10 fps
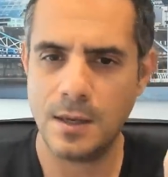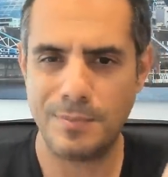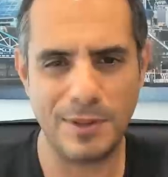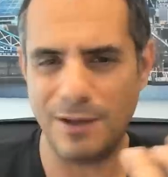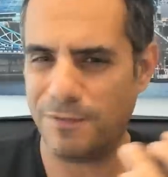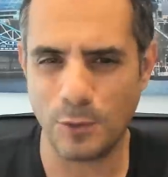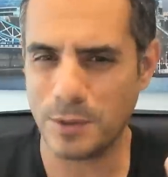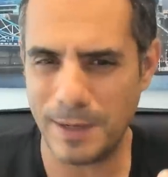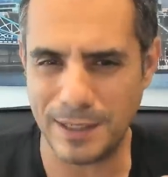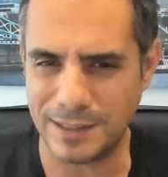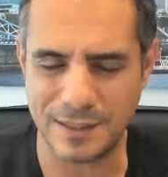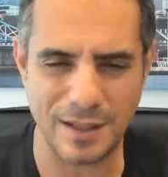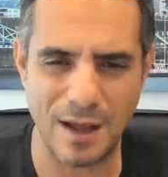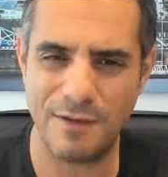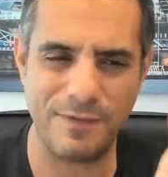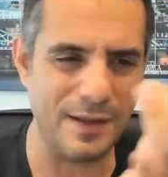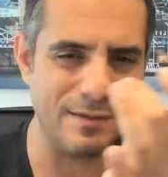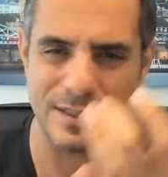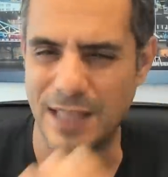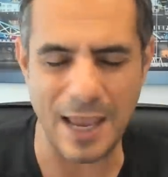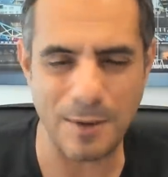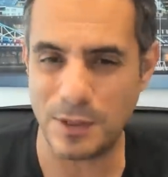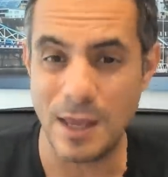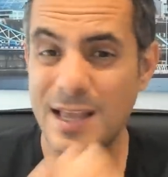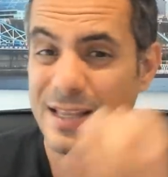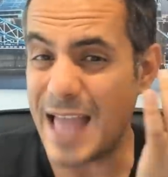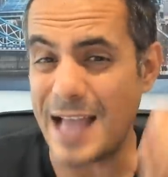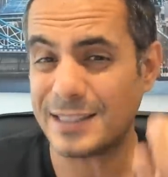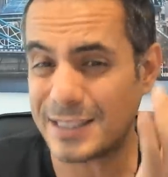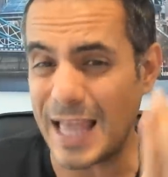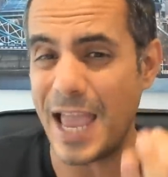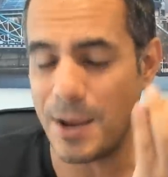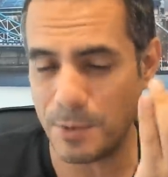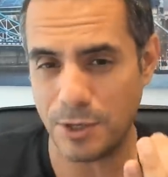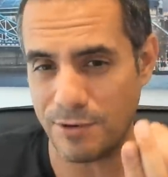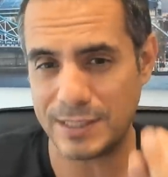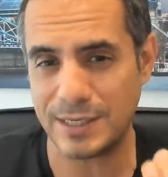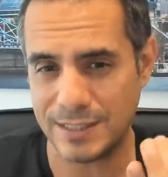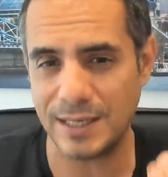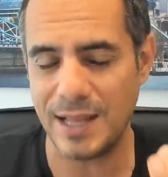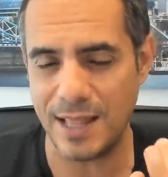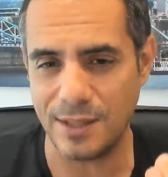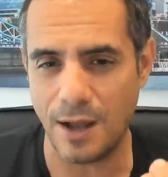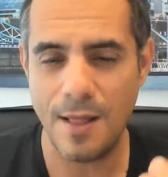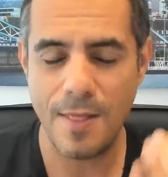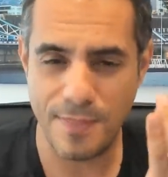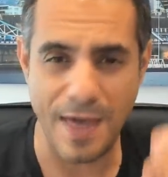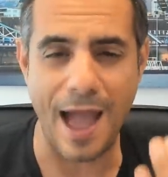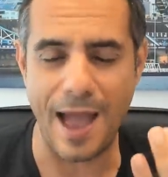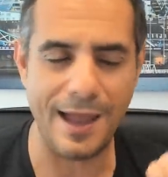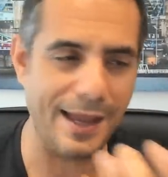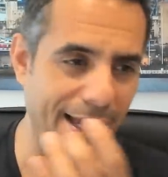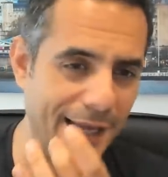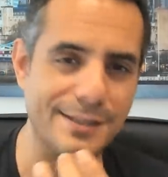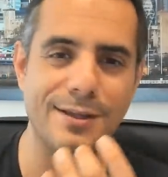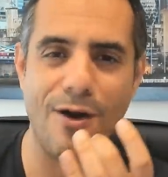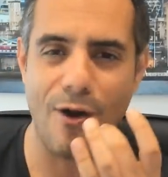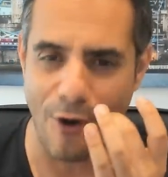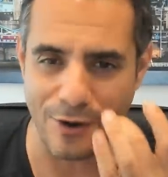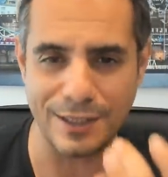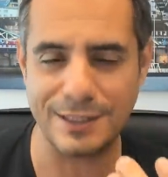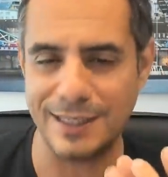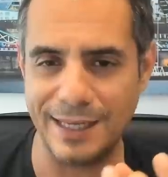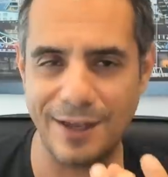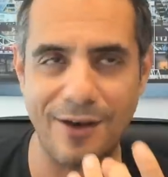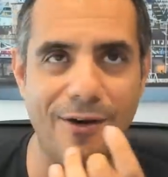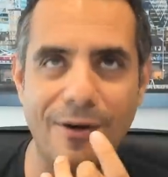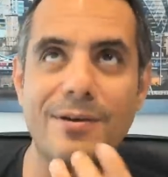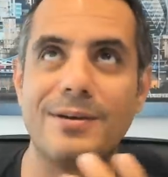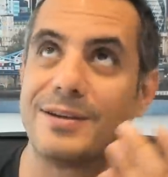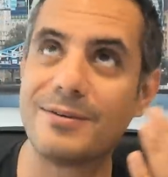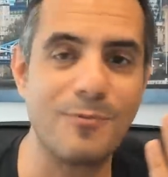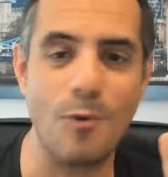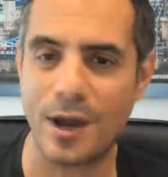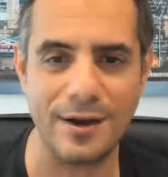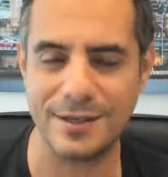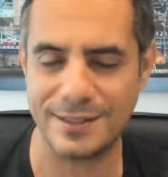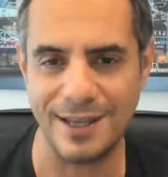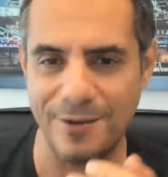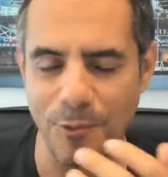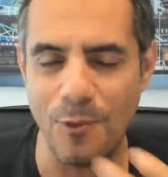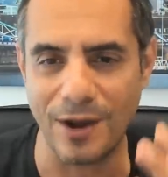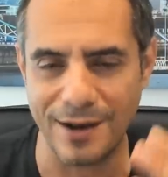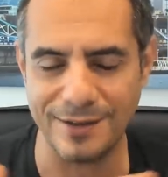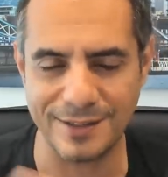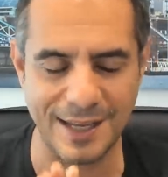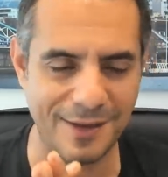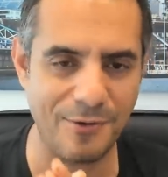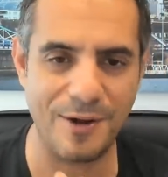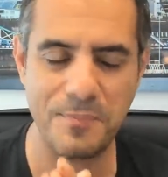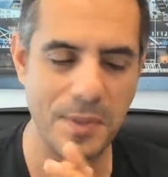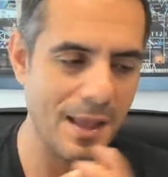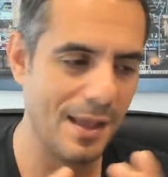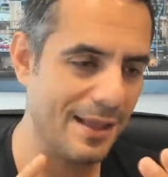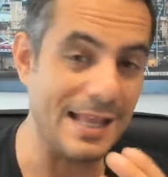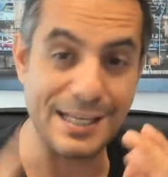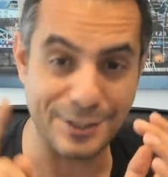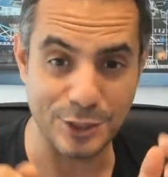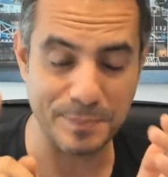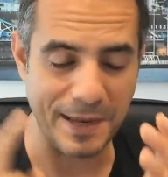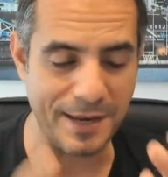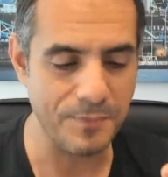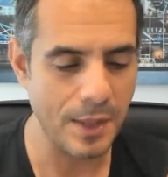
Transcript: But the affordability stuff and staying with it, that staying with your existing lender, that is honestly, oh, what can I say? What can I say, right? That's your spin.